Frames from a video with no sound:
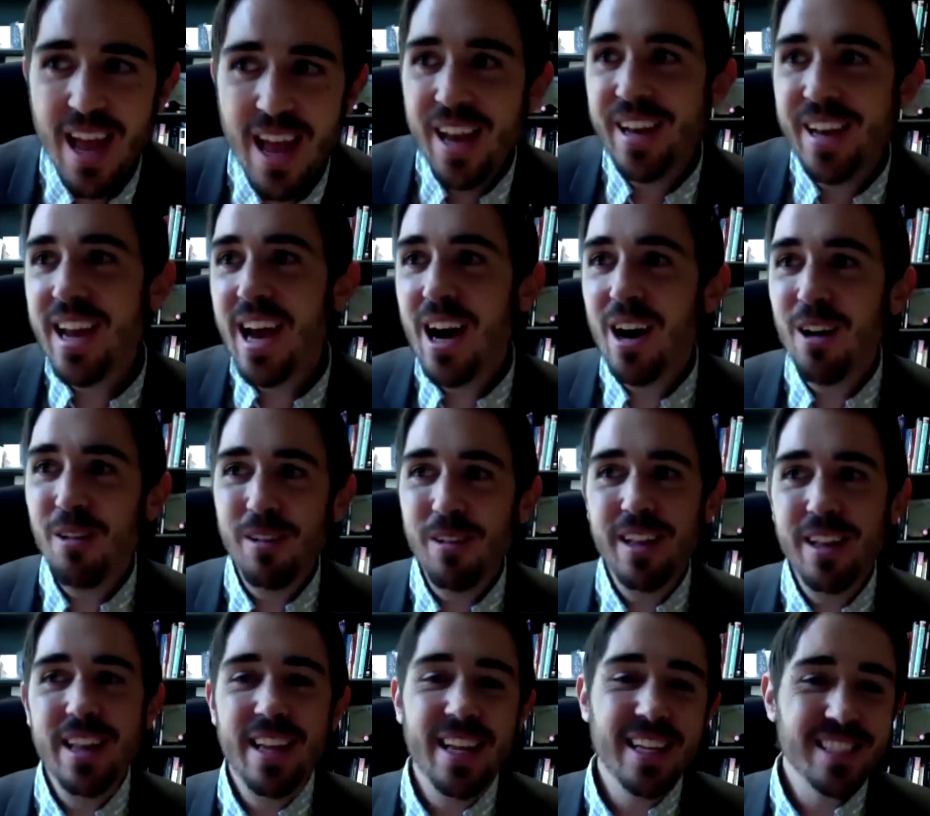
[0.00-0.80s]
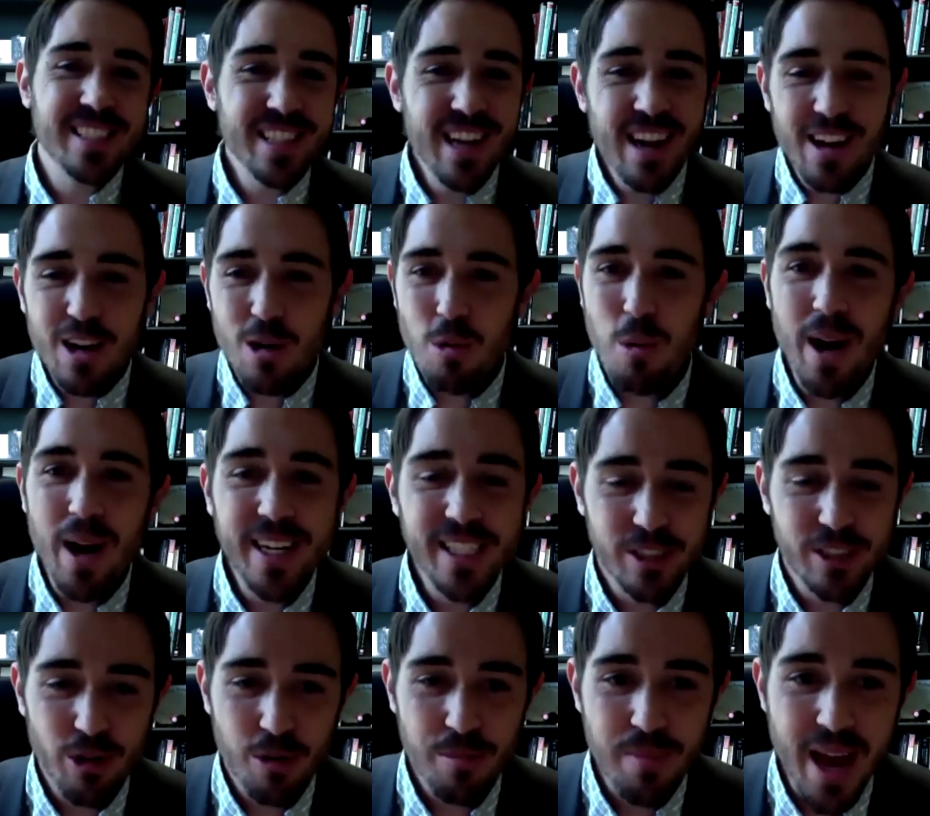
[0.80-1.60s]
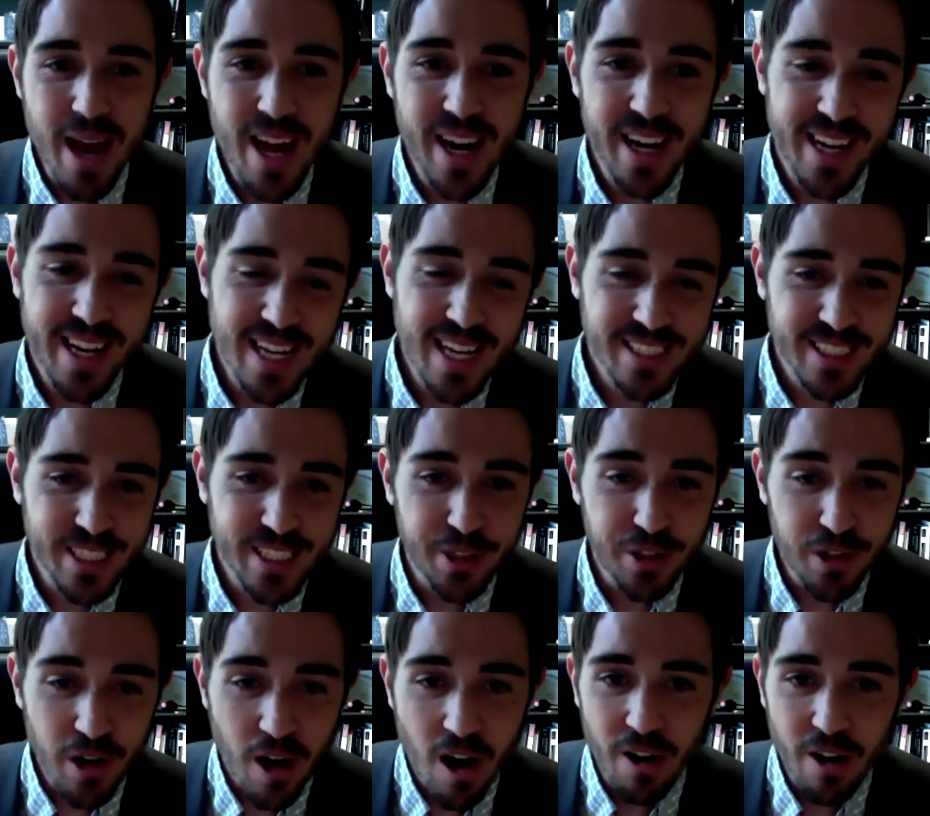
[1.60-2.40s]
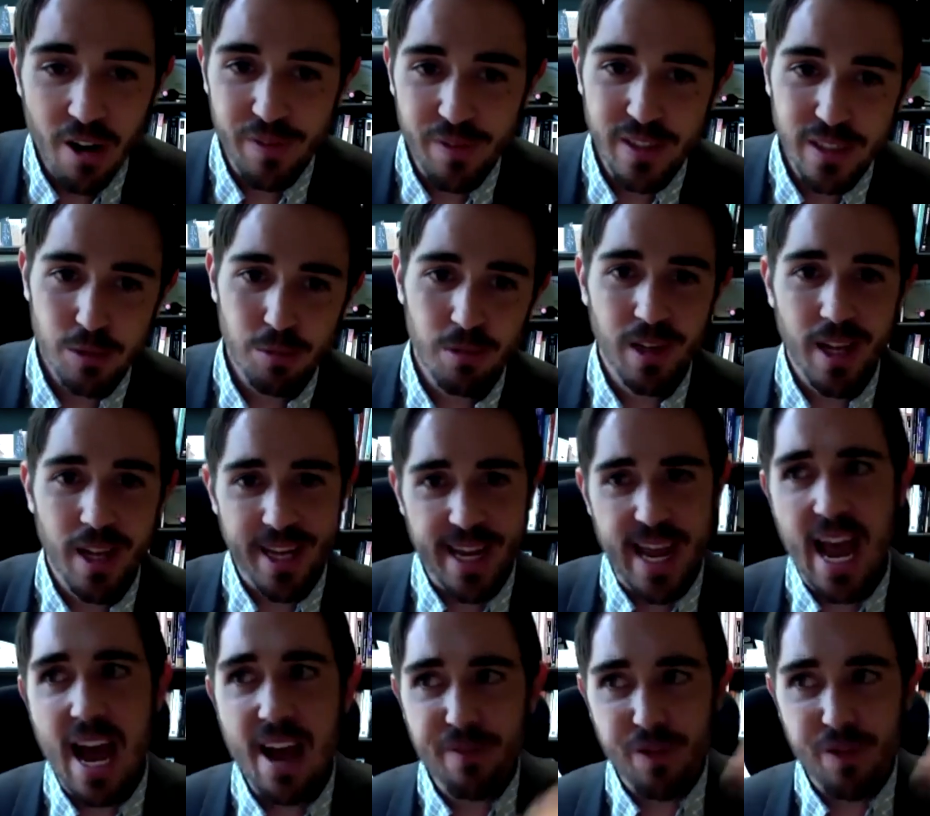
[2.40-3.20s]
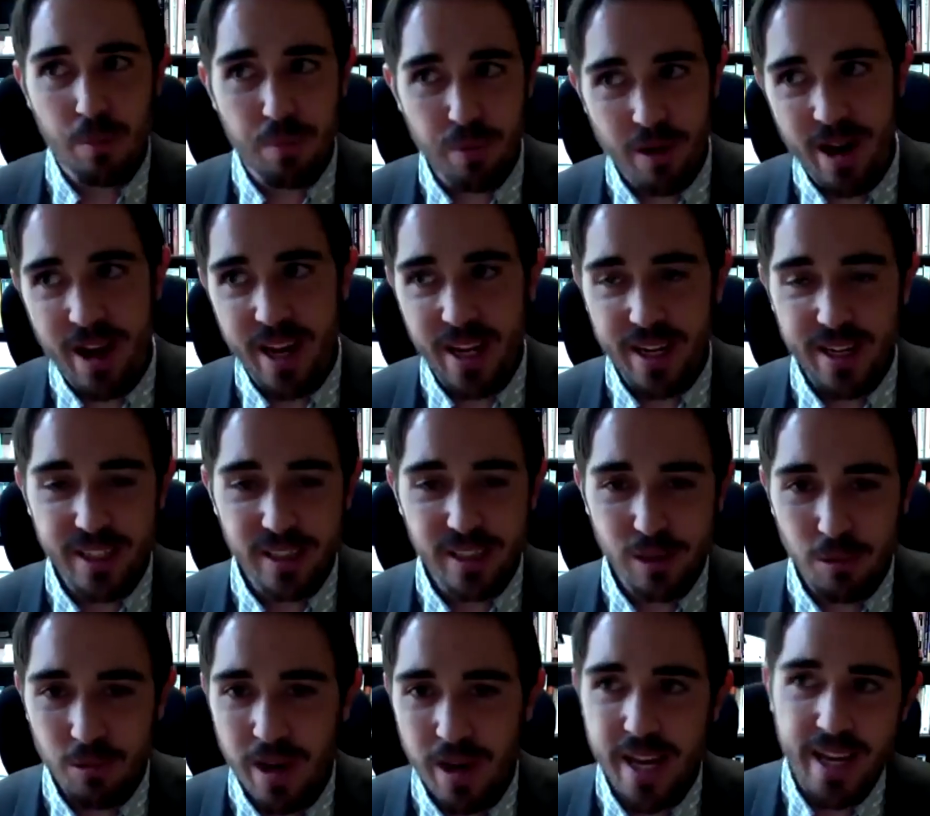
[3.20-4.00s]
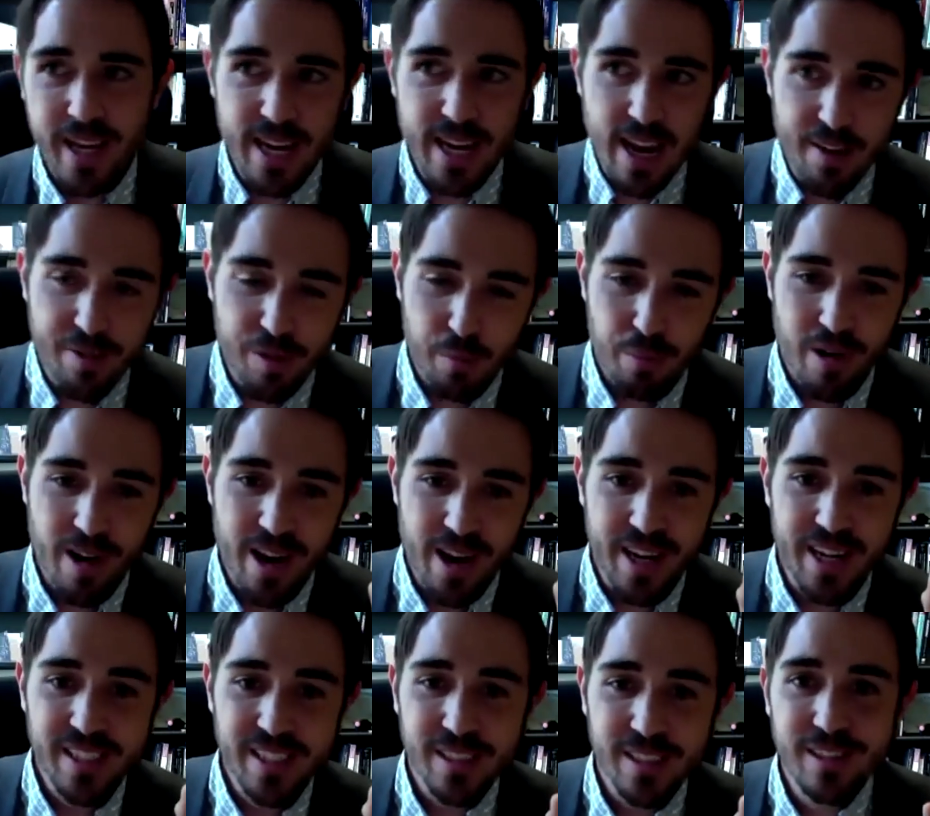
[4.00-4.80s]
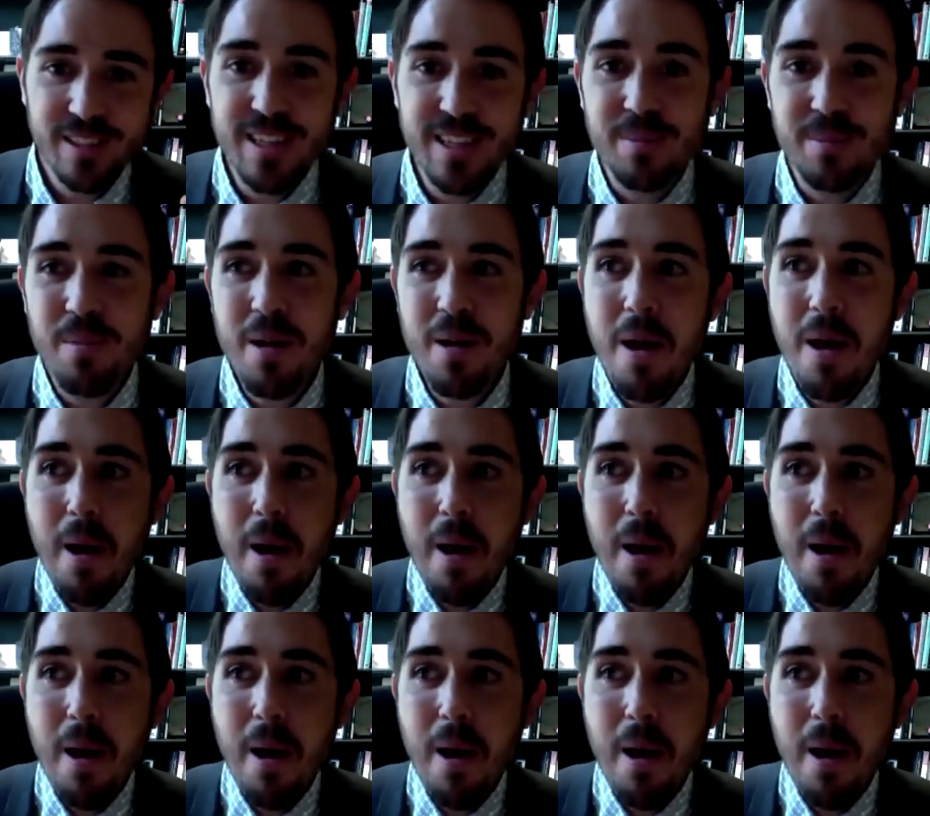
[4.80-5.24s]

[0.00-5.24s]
Now, it's not quite as dramatic as in dolphins, where like half the brain is awake, half the brain is asleep.